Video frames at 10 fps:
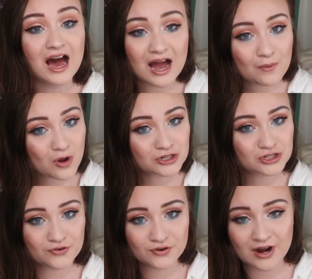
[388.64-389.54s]
I walked
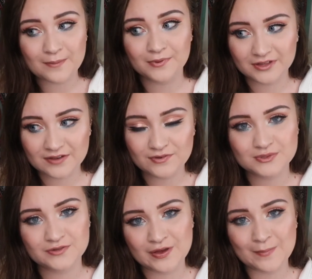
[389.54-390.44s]
over, I believe it
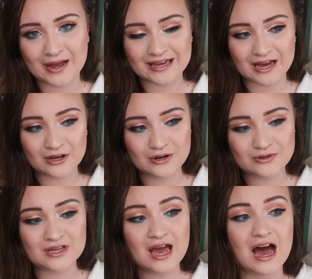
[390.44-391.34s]
was to feed my
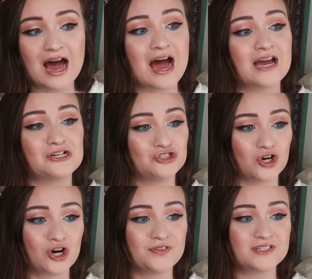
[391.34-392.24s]
geckos. I
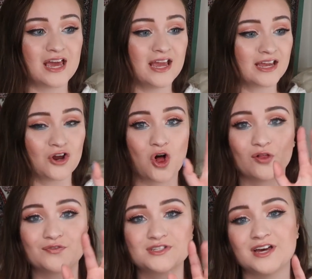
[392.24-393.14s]
jarred the tank and
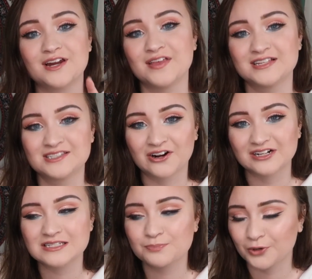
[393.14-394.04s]
all of a sudden they
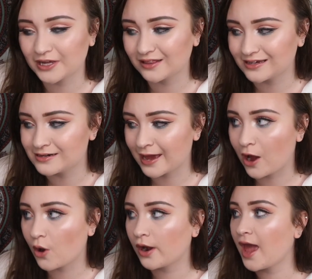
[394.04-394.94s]
started sprinkling
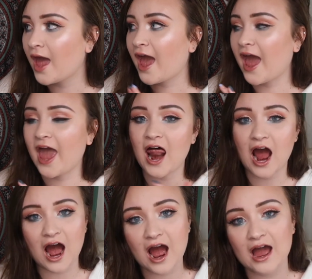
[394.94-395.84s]
down, and
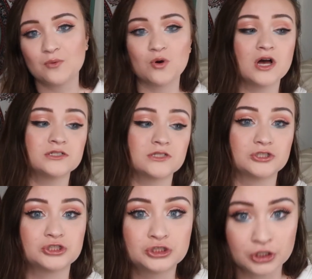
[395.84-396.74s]
I was
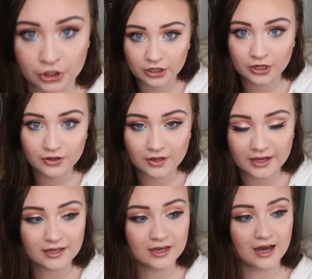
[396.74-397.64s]
shook.
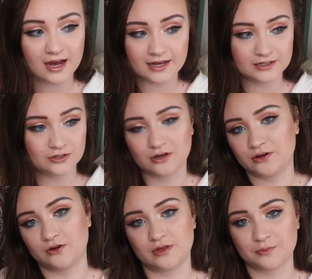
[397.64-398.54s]
Like, I did not
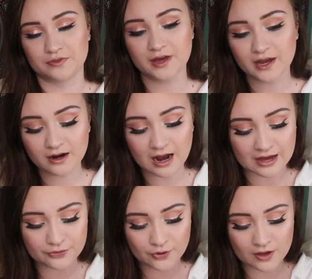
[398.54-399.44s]
know they were there.
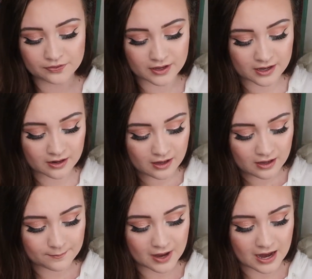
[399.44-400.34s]
I thought that
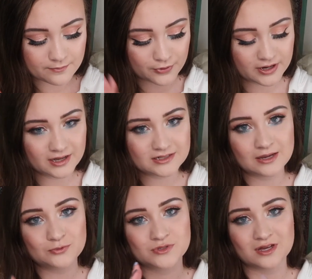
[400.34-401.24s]
my breeding
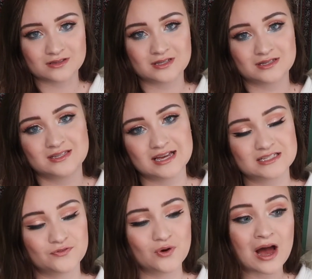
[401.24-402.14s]
attempt was
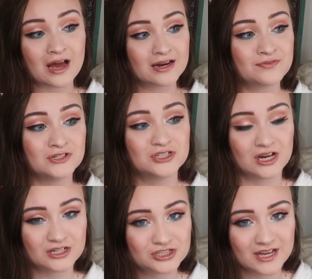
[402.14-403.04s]
unsuccessful. I hadn't even
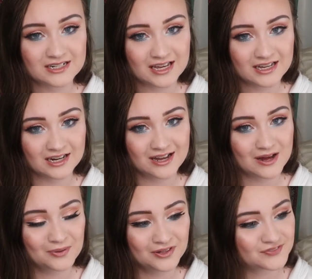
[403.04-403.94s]
touched that tank in a
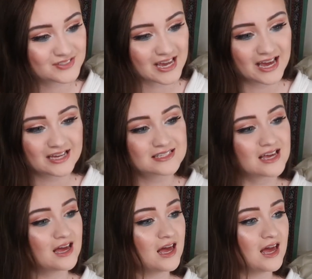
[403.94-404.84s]
couple of days,
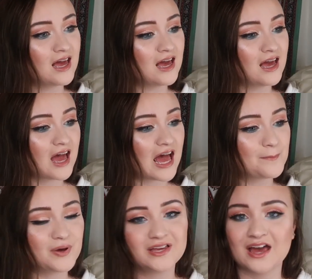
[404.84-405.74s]

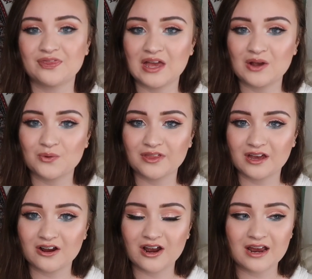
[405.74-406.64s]
but yet they were
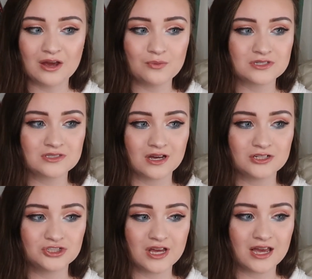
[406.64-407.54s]
there, and it was
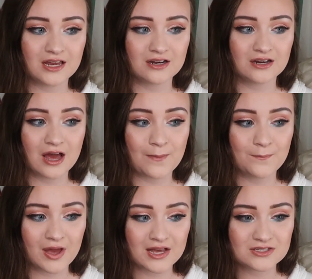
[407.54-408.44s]
such an
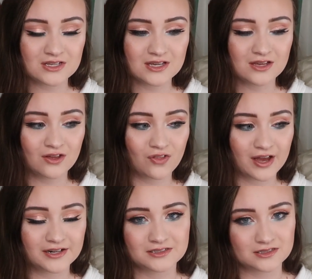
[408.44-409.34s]
amazing
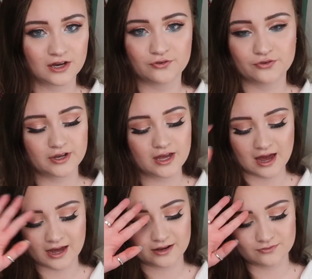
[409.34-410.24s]
discovery.
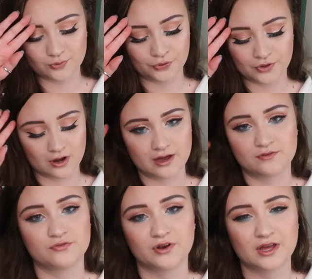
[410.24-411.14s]
I will not
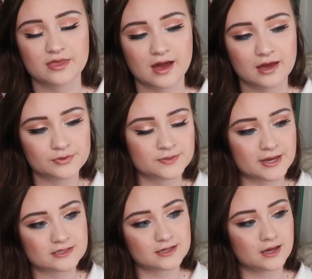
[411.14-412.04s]
ever forget that. It was
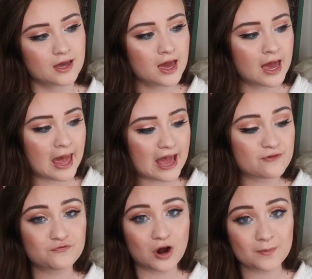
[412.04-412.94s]
amazing.
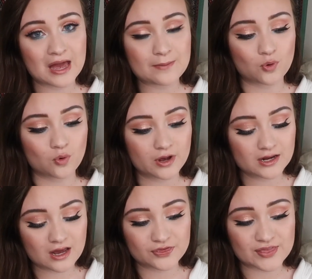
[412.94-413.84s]
And from that
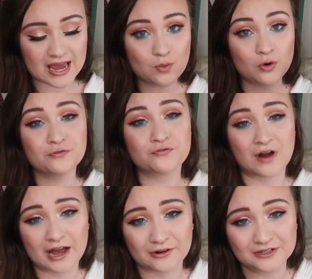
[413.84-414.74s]
point, they were
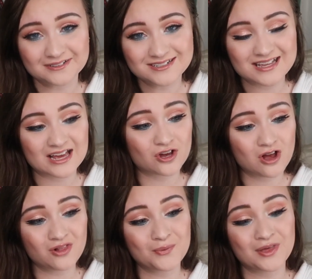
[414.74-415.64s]
fighters, and
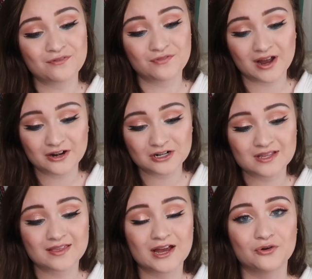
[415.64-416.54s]
not only were they
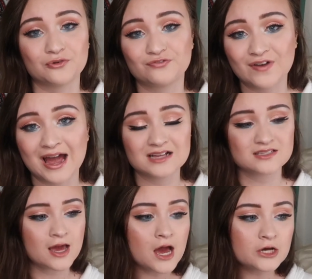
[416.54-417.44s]
fighters, they grew
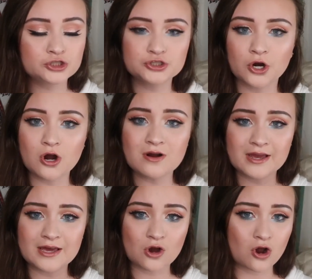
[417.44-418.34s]
fast,
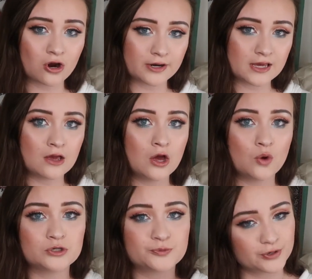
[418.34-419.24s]
strong, and hardy,
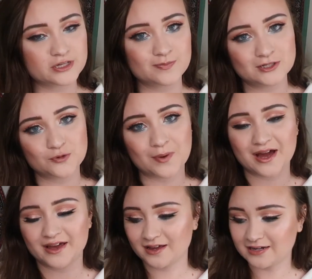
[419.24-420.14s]
which brings me to
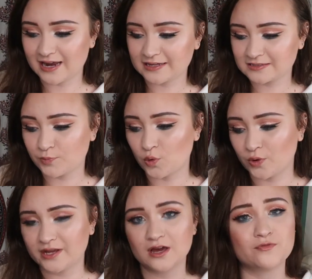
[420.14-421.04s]
my next
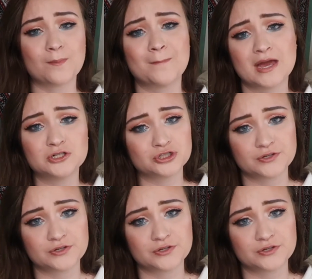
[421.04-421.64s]
point of major